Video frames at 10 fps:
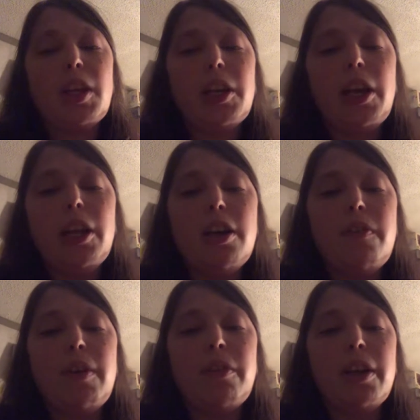Hello
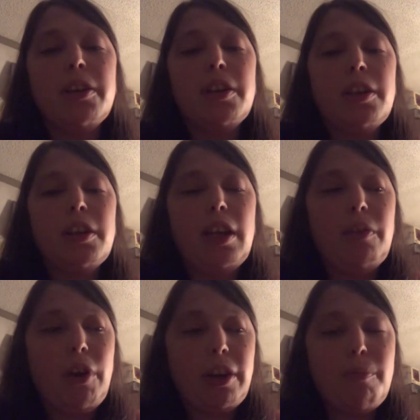everyone and
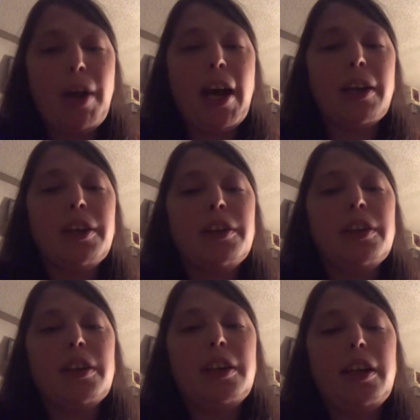welcome back.
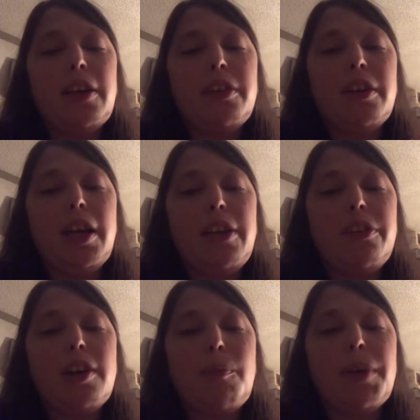And tonight's
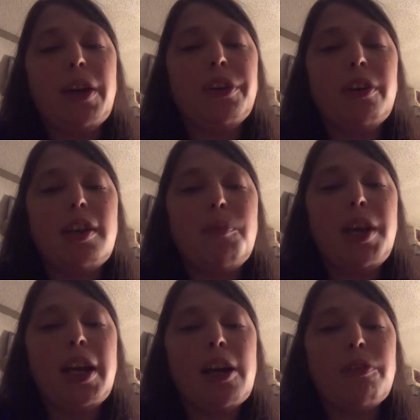topic is going to
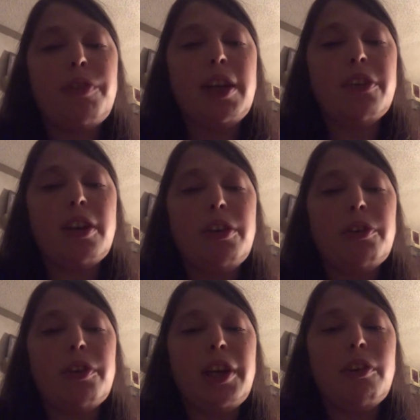be how friends
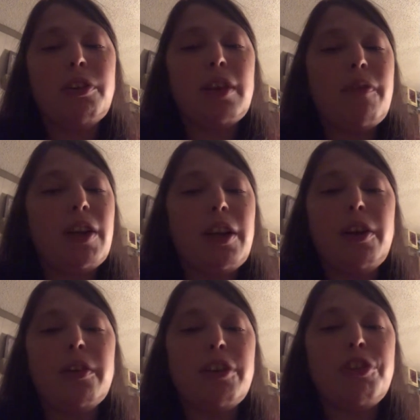ignore you and don't even
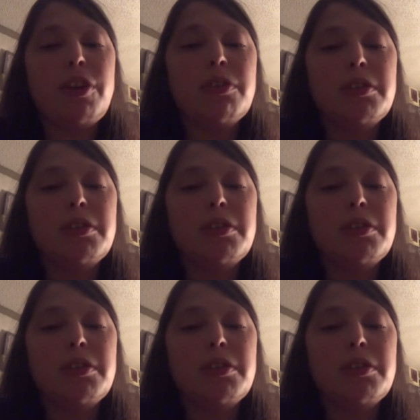acknowledge you.